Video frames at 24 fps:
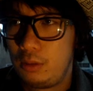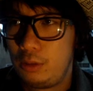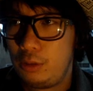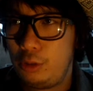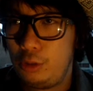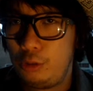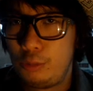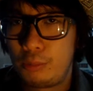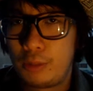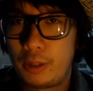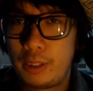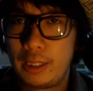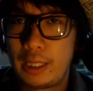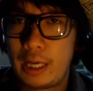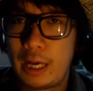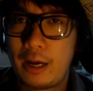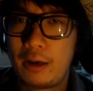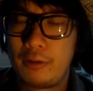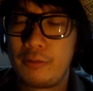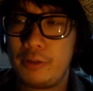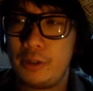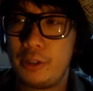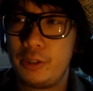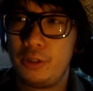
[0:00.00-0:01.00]
you might
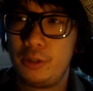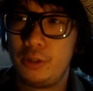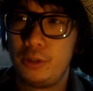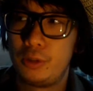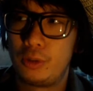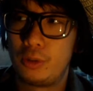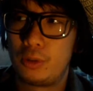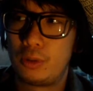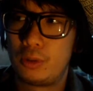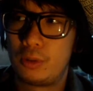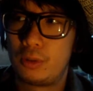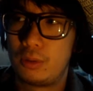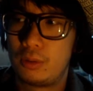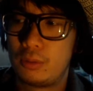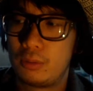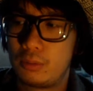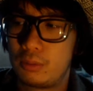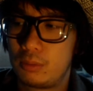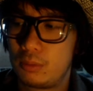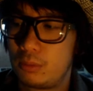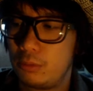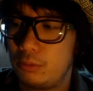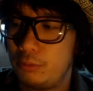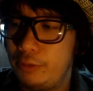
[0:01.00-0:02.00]
have in your
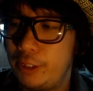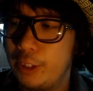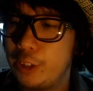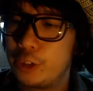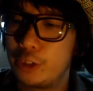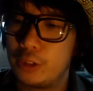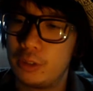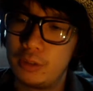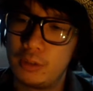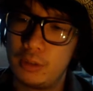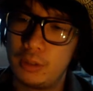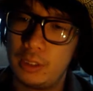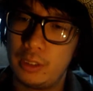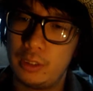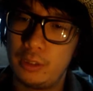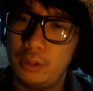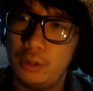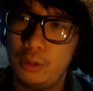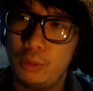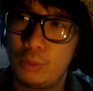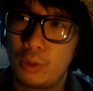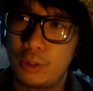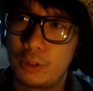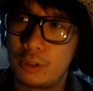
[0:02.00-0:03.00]
vision that
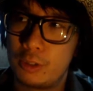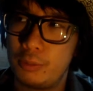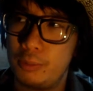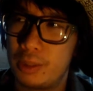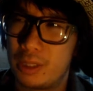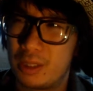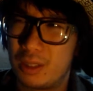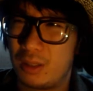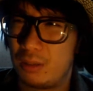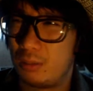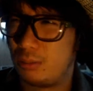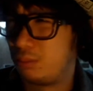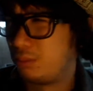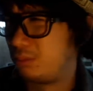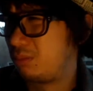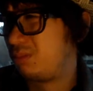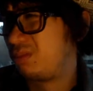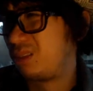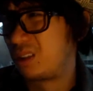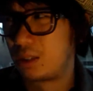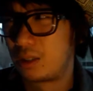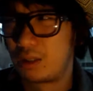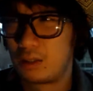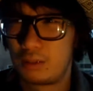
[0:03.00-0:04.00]
you want to become,
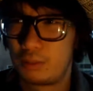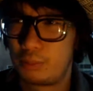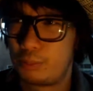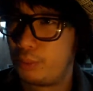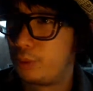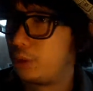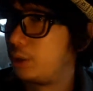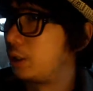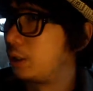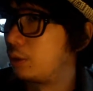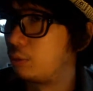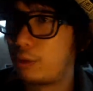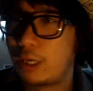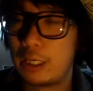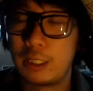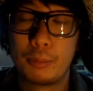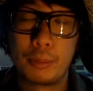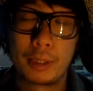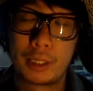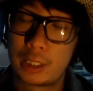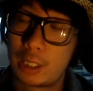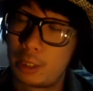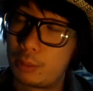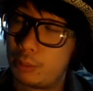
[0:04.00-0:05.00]
like, pulling a
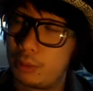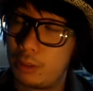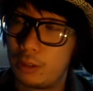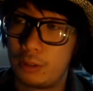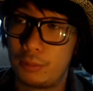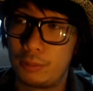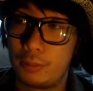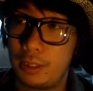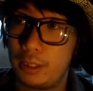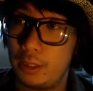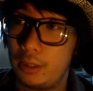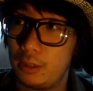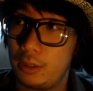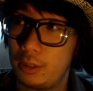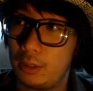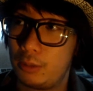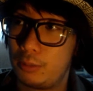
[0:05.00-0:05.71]
random example out of my